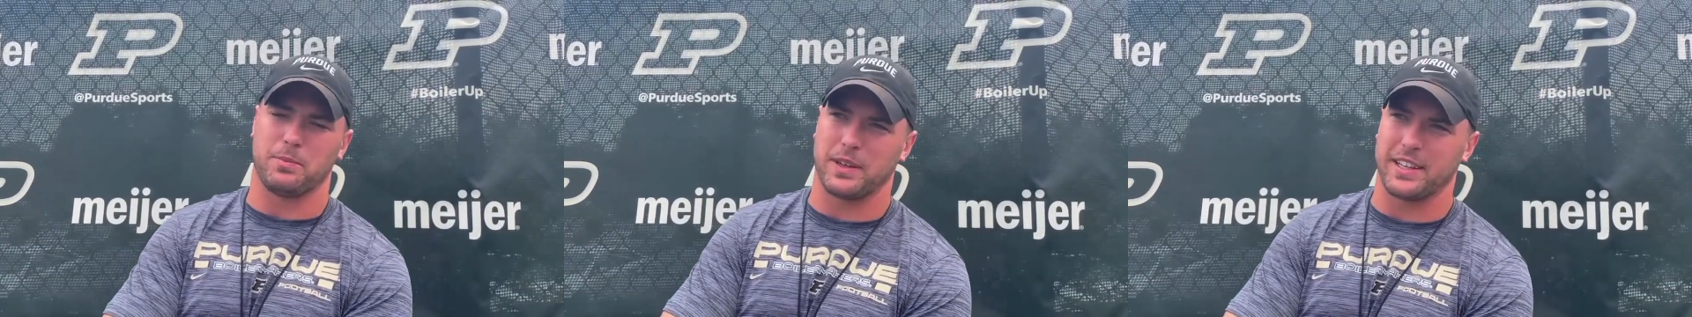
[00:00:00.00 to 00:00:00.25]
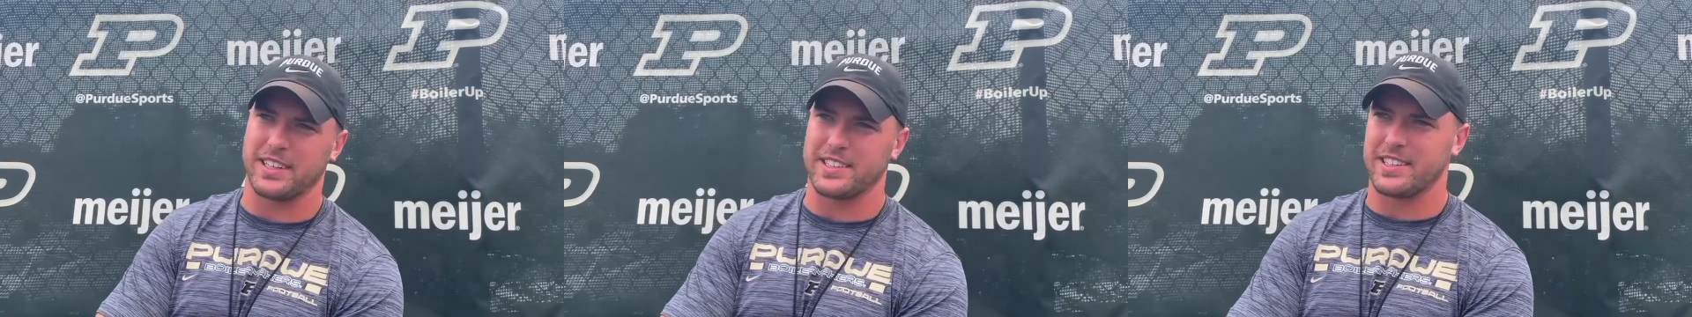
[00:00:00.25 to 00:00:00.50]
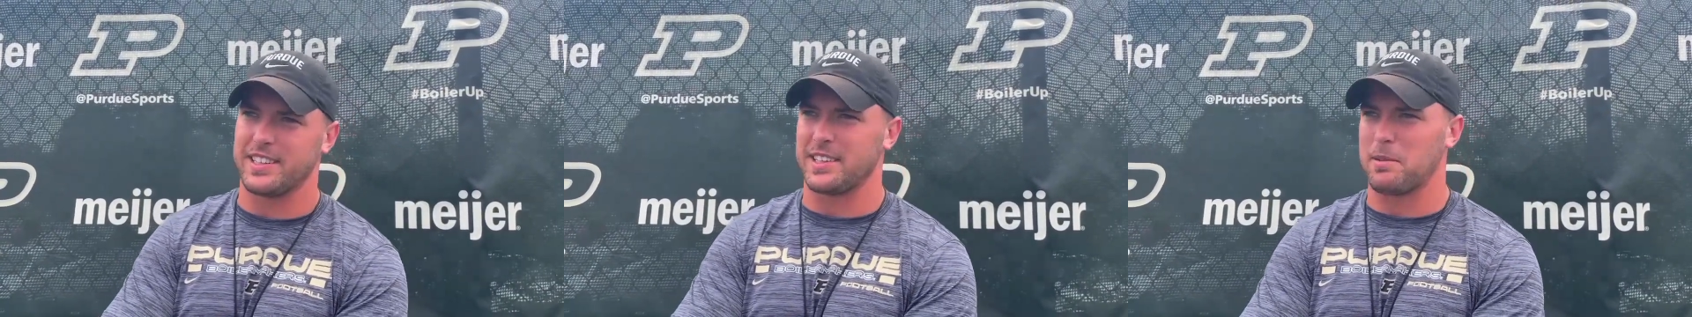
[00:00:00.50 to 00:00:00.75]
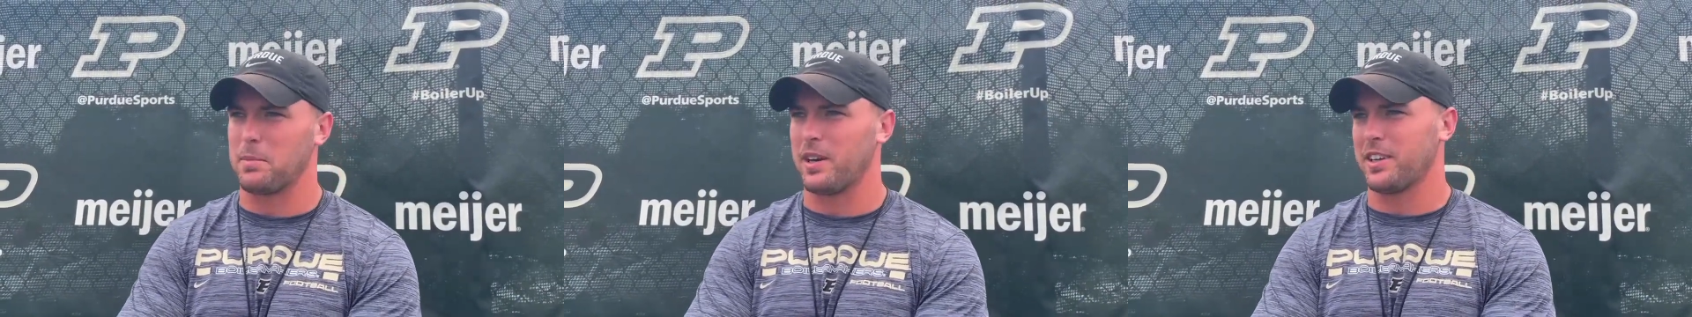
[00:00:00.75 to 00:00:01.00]
pretty easy, and
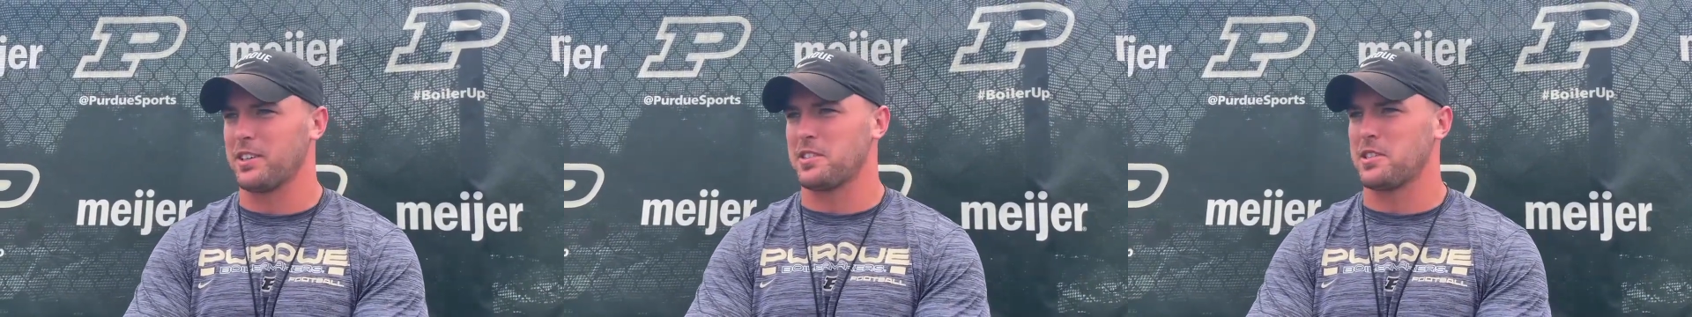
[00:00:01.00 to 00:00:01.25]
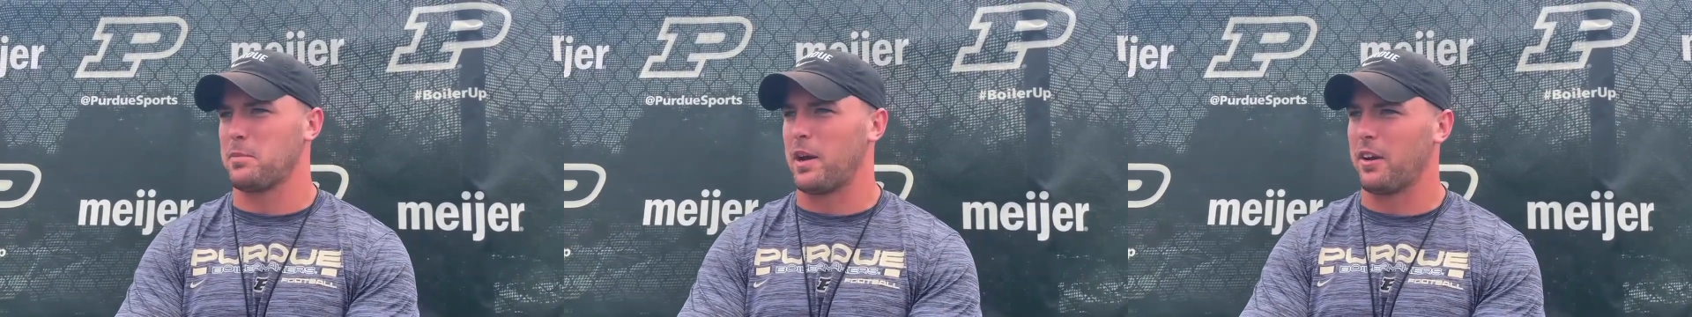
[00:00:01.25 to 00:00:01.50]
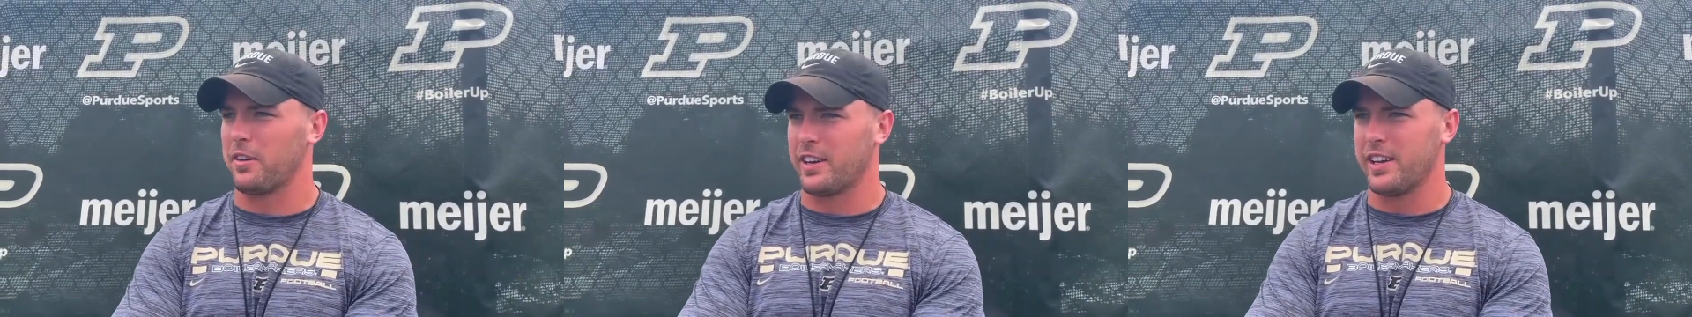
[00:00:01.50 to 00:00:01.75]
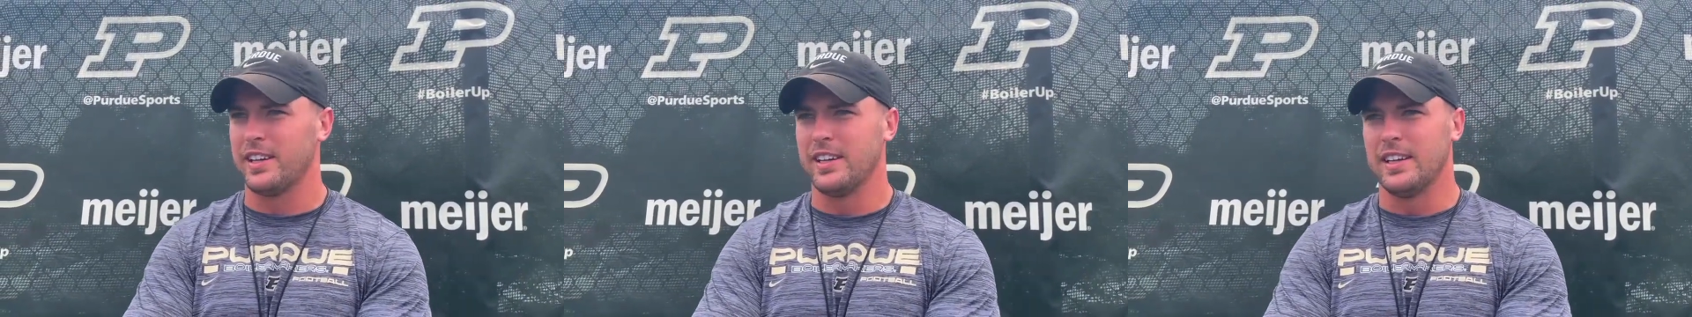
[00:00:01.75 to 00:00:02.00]
then Buck goes to the boundary.